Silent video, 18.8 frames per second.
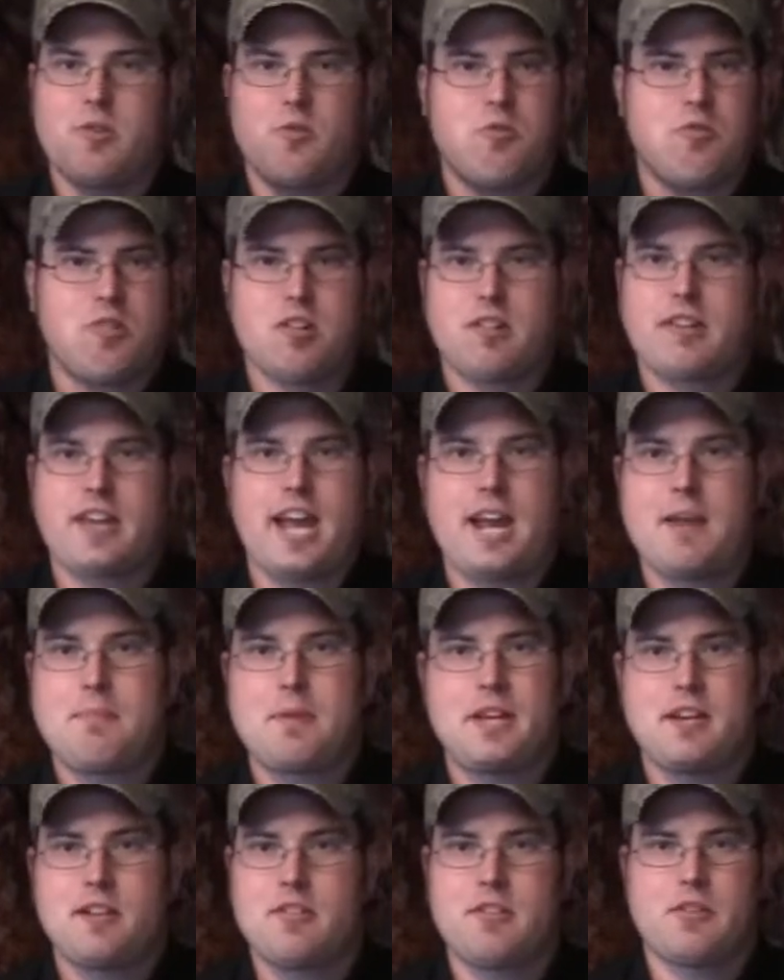or
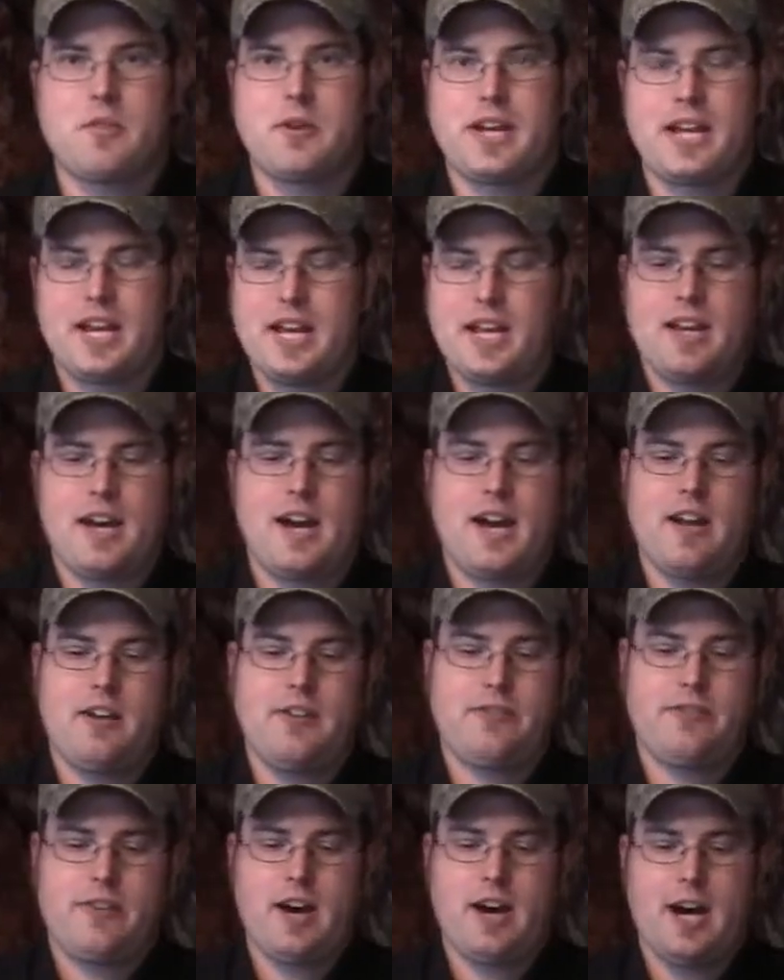caping or doing any kind
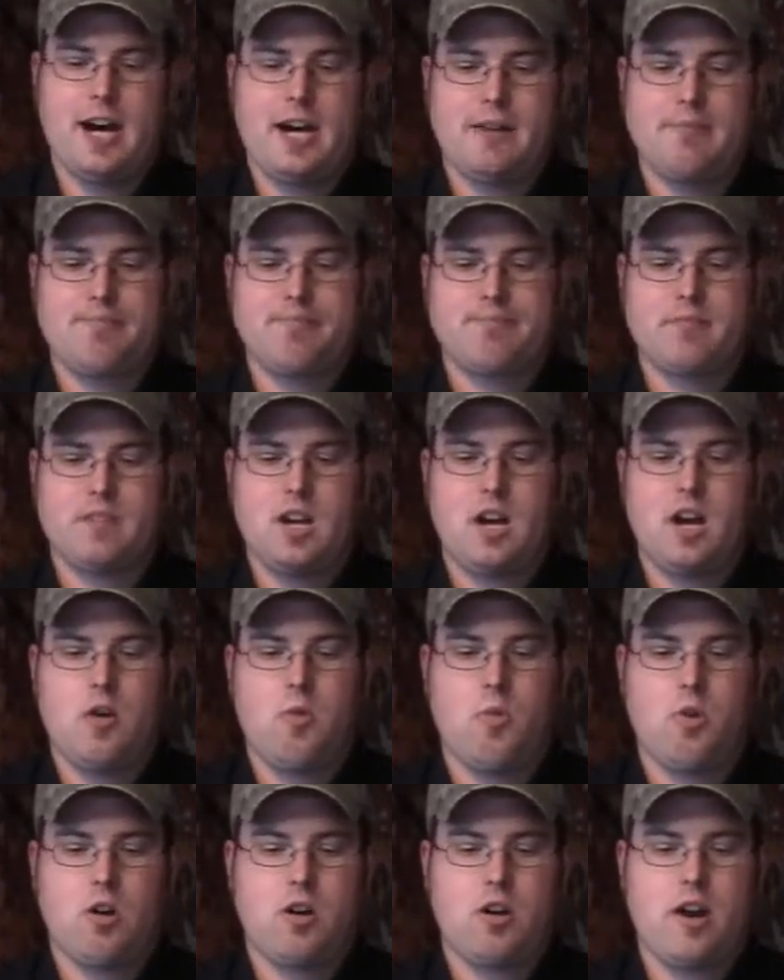
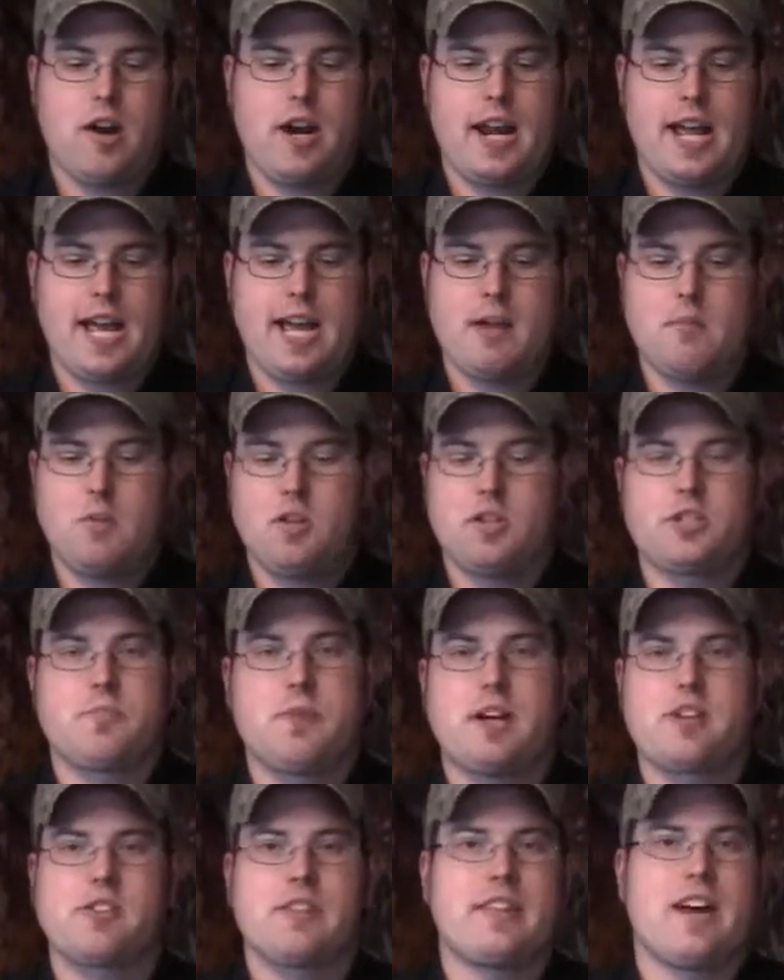of work on an animal,
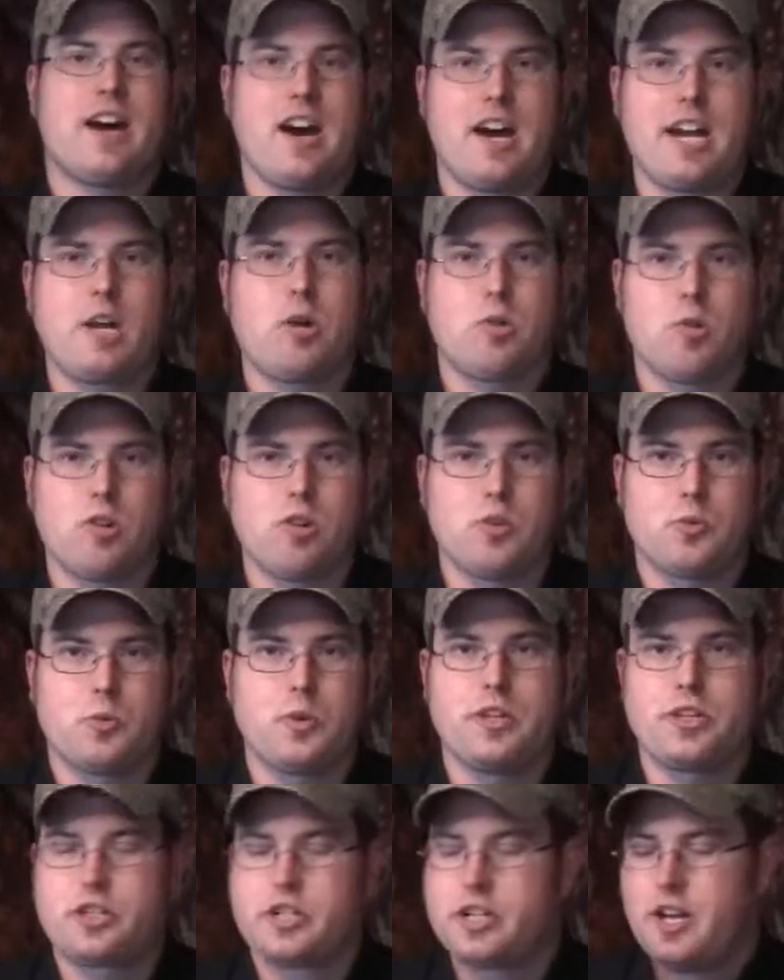especially in the hunting world,
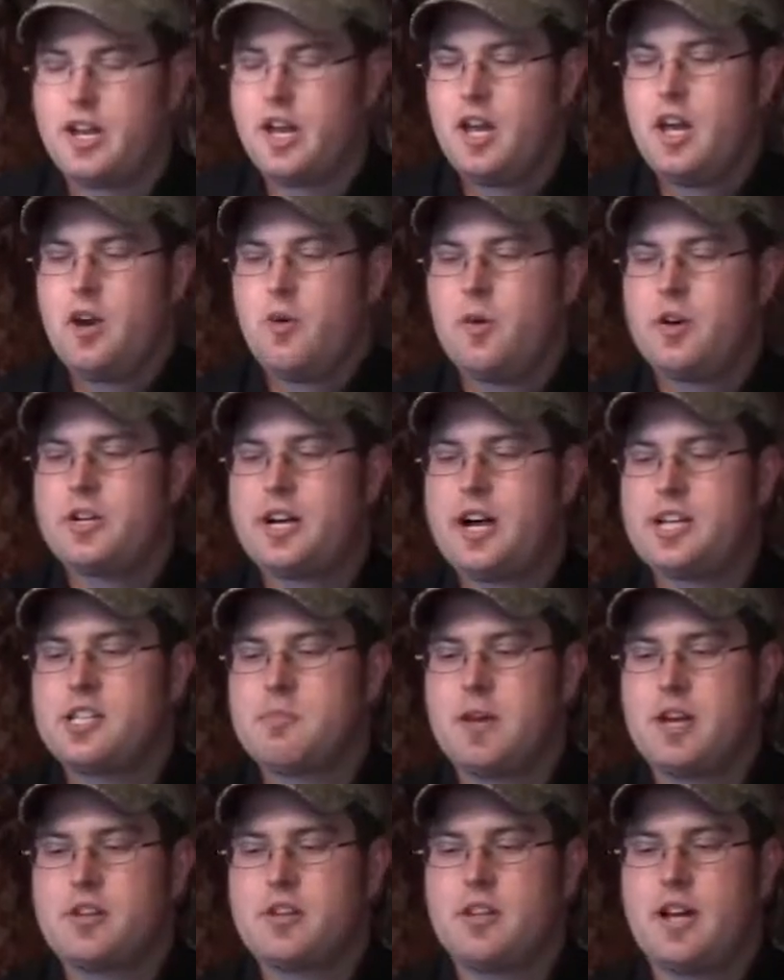which I
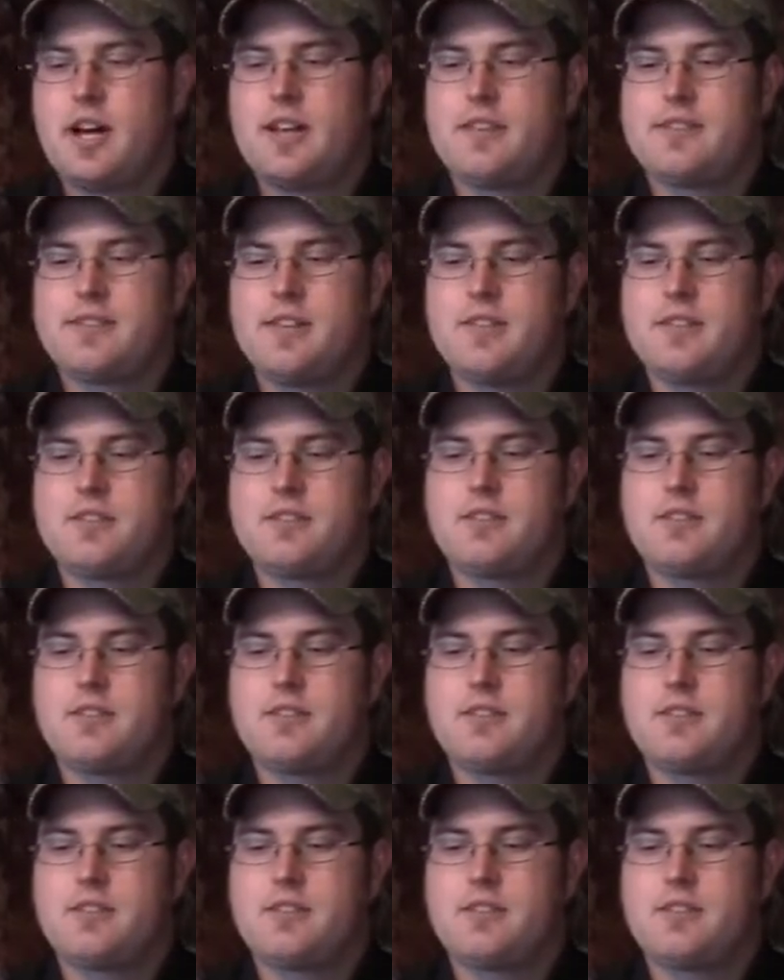specialize in.